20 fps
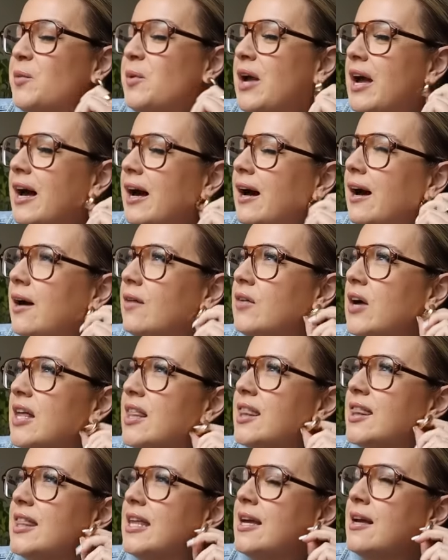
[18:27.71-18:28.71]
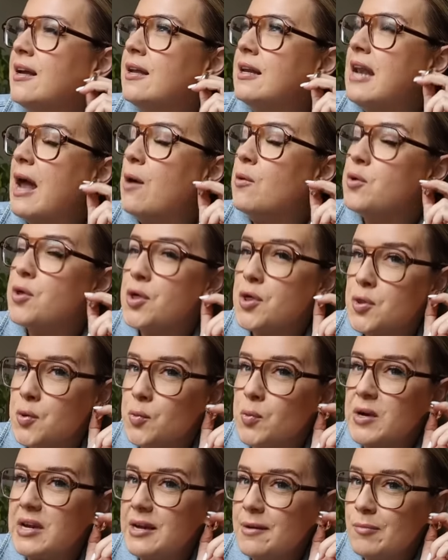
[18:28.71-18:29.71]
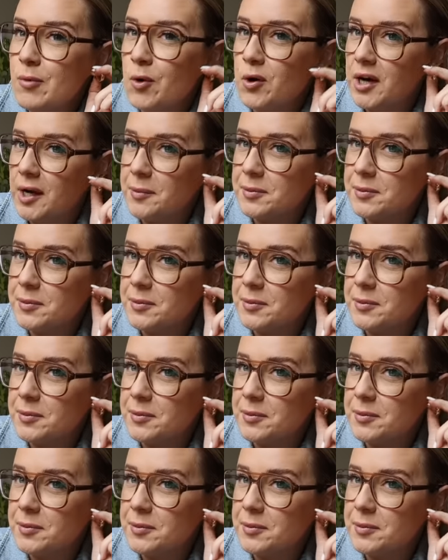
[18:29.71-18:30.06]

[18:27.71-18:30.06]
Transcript: We have I think now three more